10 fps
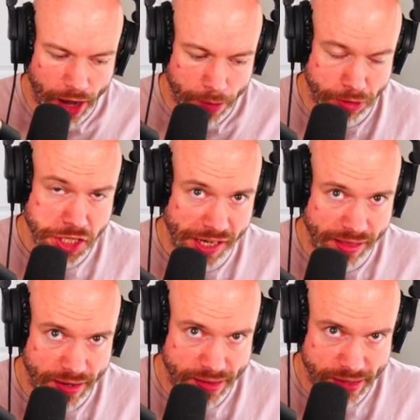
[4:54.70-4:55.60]
I
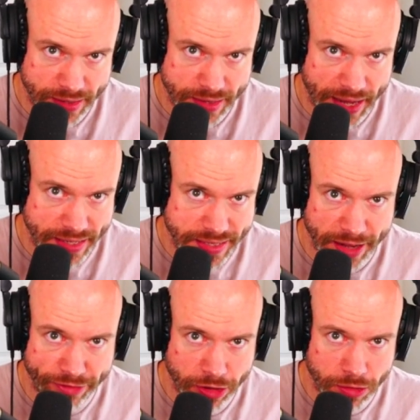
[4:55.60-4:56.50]
appreciate that it, that is
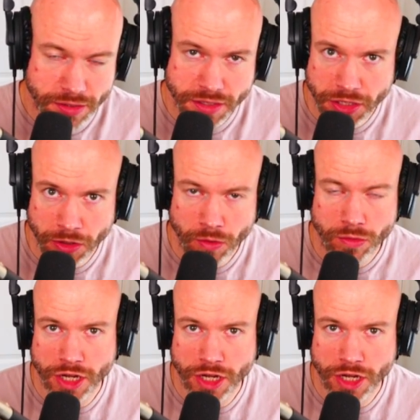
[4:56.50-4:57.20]
difficult to do,